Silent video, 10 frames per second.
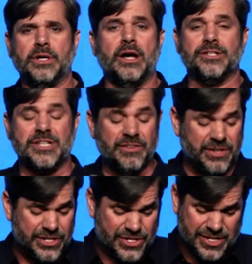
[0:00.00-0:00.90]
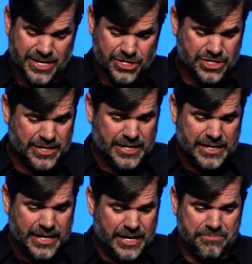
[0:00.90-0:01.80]
God has given us such
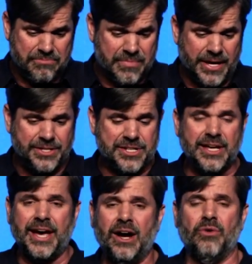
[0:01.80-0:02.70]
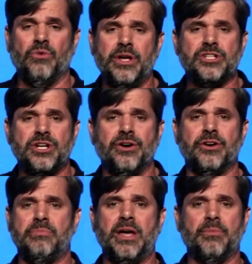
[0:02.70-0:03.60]
an amazing outreach here
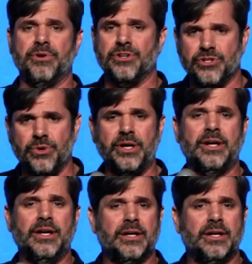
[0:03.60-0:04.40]
to be able to do it